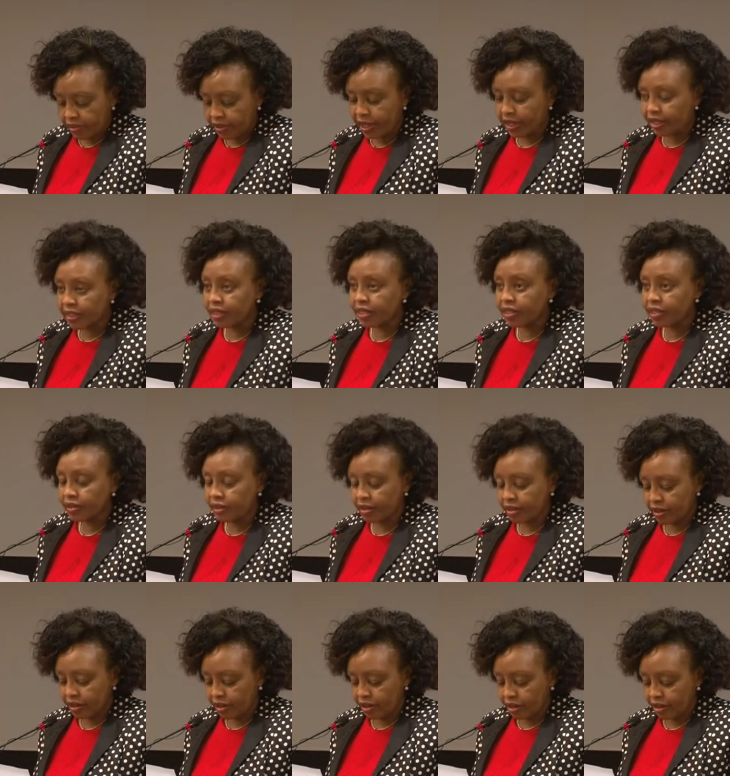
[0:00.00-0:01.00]
that
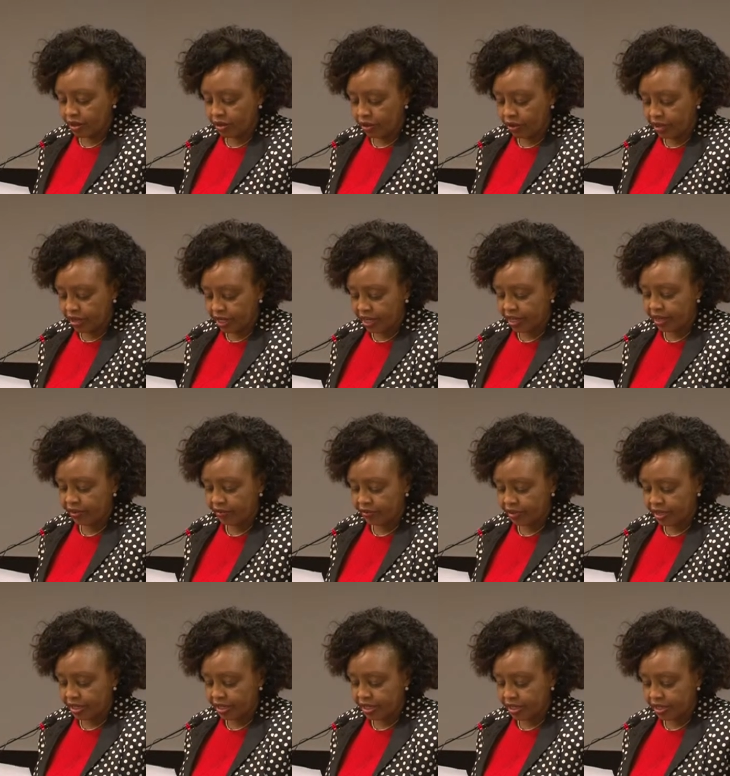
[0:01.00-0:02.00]
God gave
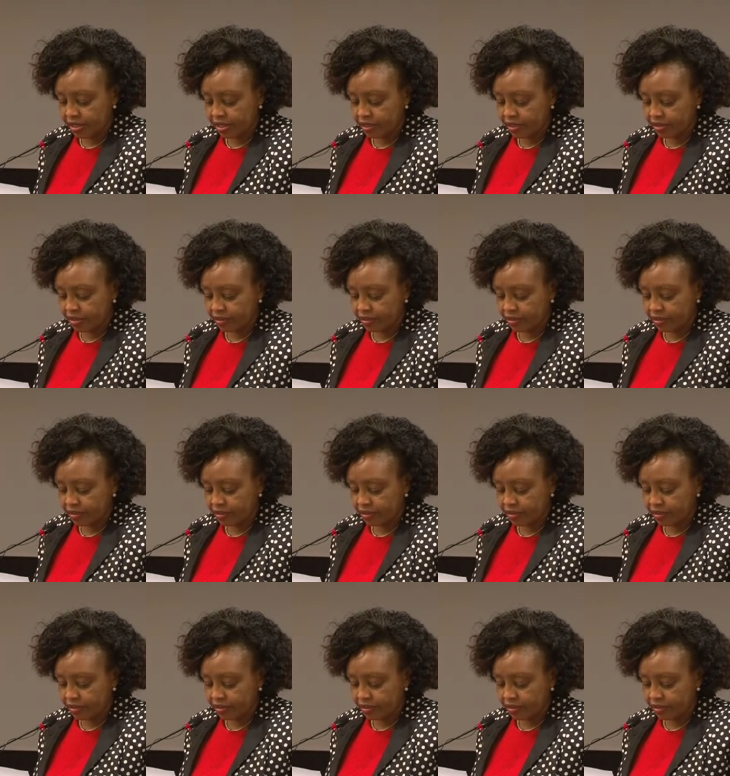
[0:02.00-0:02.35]
us.